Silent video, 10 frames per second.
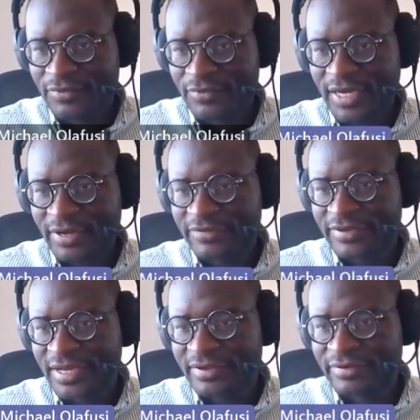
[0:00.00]
So can you
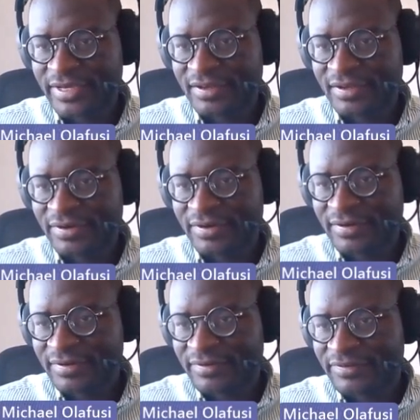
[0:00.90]
see that it's looking
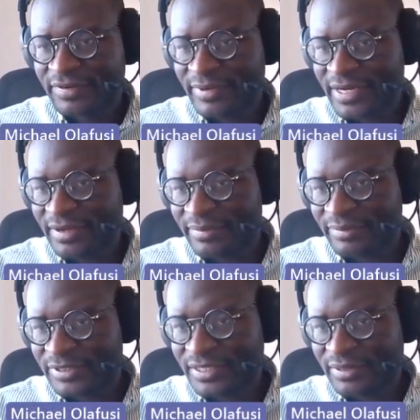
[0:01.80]
similar,
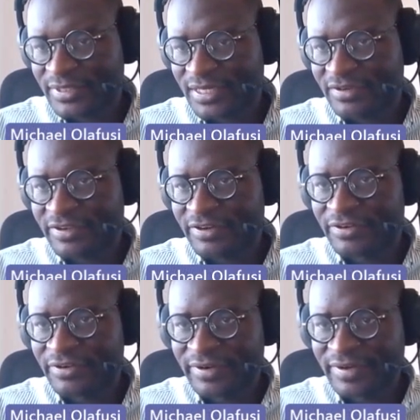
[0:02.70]
but something is
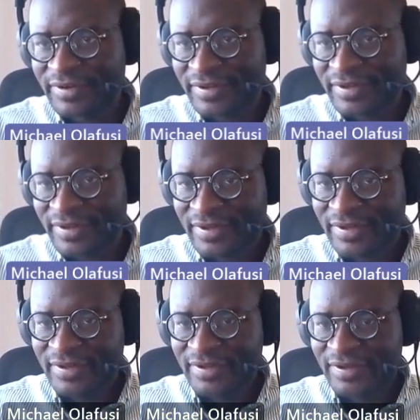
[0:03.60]
still wrong?
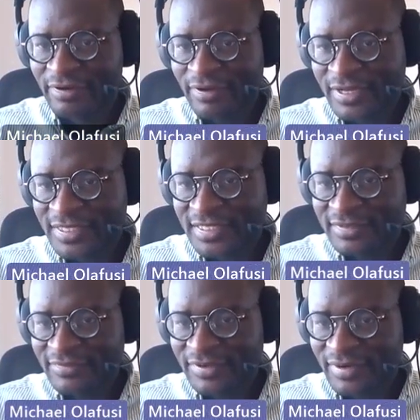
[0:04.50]
All the
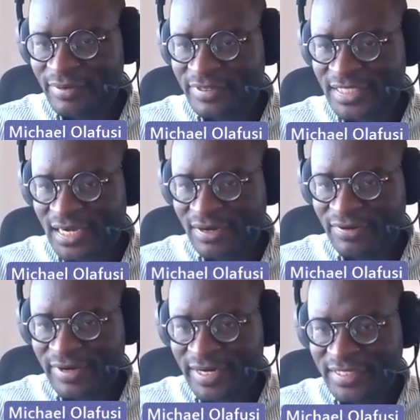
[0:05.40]
individual ones are
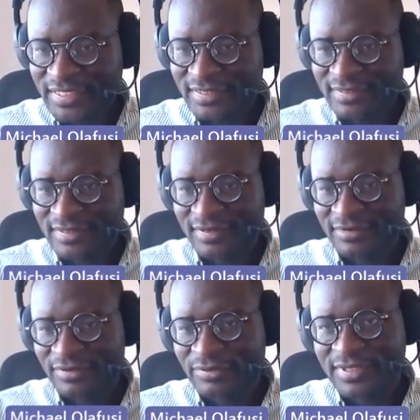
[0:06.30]
correct.
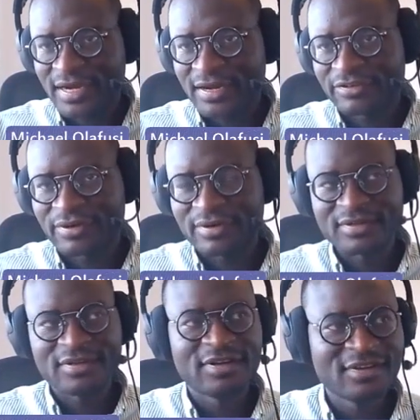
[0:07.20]
The total is wrong.